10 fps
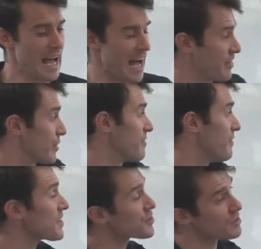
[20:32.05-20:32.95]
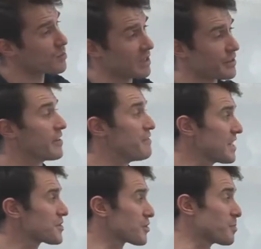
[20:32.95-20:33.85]
And their investors, while their
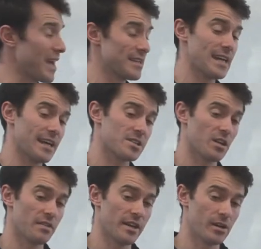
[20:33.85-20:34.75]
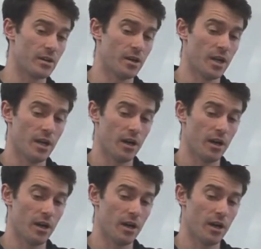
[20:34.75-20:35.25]
investors pay tax on their